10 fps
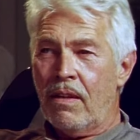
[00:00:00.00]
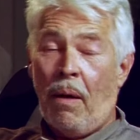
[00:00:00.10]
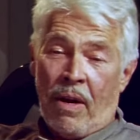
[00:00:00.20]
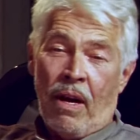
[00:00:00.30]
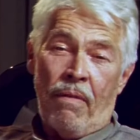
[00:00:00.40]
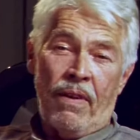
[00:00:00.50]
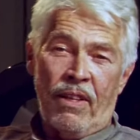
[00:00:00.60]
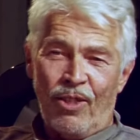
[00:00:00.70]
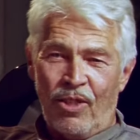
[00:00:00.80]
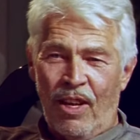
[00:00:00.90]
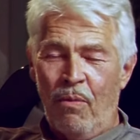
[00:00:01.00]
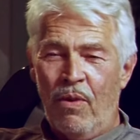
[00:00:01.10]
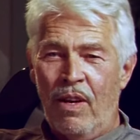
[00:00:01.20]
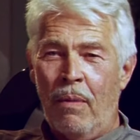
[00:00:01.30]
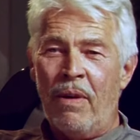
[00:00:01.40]
I mean, I feel the same
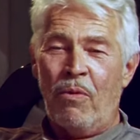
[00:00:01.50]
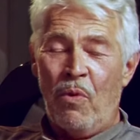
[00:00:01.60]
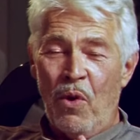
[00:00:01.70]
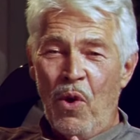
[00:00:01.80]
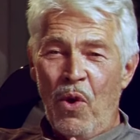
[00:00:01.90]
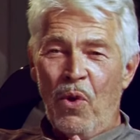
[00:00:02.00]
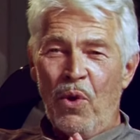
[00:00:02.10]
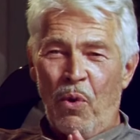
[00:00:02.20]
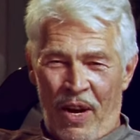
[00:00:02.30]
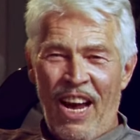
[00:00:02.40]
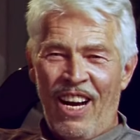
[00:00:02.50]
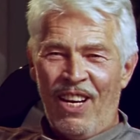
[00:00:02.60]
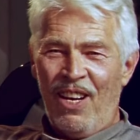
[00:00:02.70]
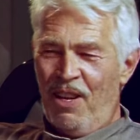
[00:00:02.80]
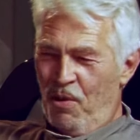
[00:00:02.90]
way. I mean, the
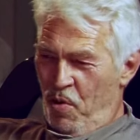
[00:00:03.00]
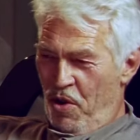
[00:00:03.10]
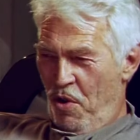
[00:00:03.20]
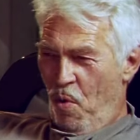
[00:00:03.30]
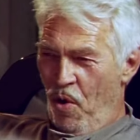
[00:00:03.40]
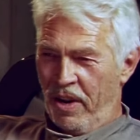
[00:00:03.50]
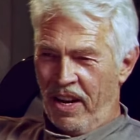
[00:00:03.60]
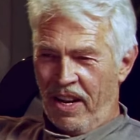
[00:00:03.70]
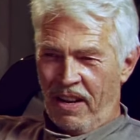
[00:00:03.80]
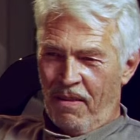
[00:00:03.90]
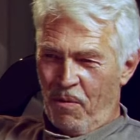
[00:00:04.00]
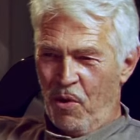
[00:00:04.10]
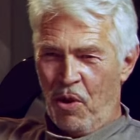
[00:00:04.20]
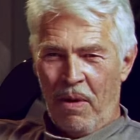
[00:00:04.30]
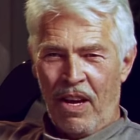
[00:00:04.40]
reality is when you're working,
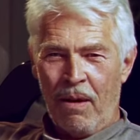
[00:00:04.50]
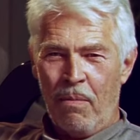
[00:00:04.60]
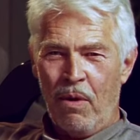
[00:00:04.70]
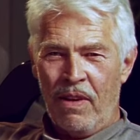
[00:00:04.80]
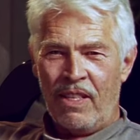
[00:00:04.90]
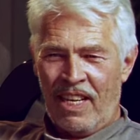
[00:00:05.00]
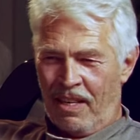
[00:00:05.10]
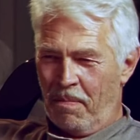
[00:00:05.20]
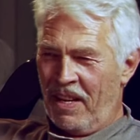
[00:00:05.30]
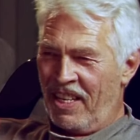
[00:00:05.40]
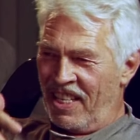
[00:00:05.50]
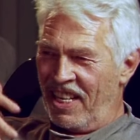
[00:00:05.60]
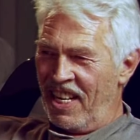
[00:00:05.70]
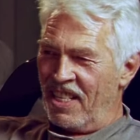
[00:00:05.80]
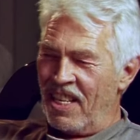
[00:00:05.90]
when you're making movies, that's because
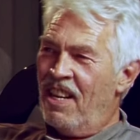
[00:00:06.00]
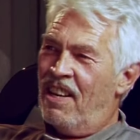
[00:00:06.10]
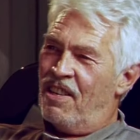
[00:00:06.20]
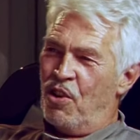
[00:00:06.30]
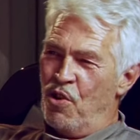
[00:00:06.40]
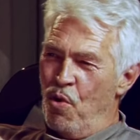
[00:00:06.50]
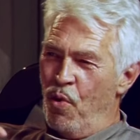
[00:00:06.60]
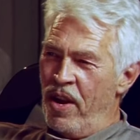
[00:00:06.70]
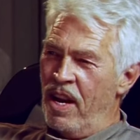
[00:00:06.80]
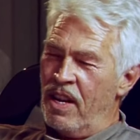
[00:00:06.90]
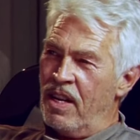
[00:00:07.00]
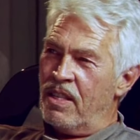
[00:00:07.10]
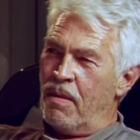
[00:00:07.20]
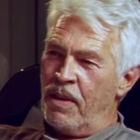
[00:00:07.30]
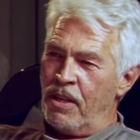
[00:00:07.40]
it is. It's a new reality.
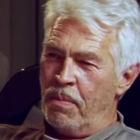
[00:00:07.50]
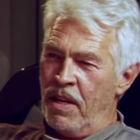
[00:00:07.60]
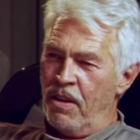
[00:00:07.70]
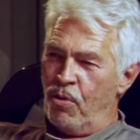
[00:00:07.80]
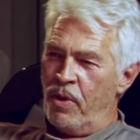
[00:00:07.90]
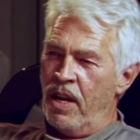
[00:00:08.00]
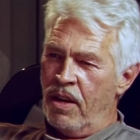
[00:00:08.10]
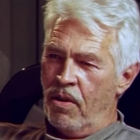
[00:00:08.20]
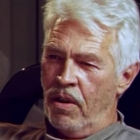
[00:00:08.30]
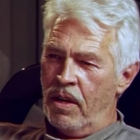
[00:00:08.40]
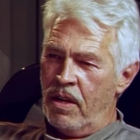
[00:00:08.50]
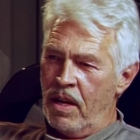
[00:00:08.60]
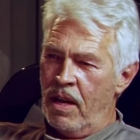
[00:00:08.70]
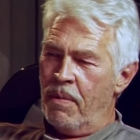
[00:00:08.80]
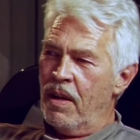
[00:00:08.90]
Something is being created all the
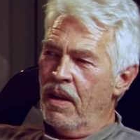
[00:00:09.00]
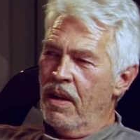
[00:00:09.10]
time.